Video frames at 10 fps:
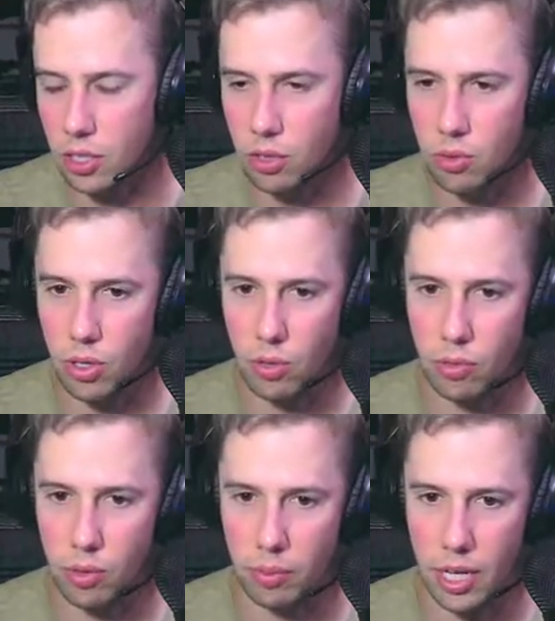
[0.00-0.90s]
Cuckoo
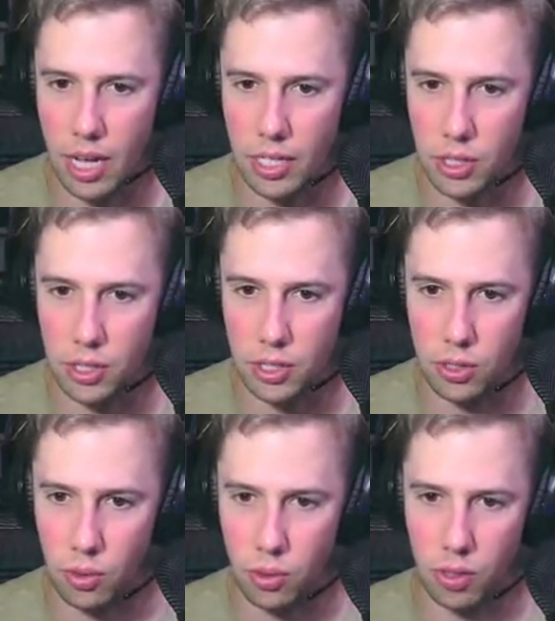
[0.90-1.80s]
from the ancient
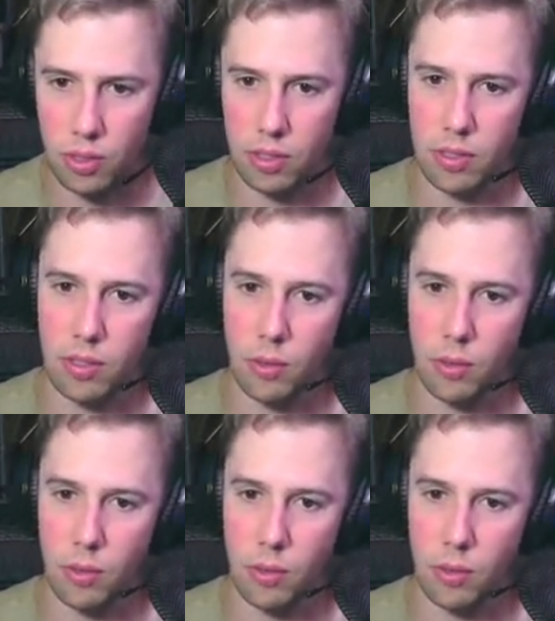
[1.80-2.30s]
source.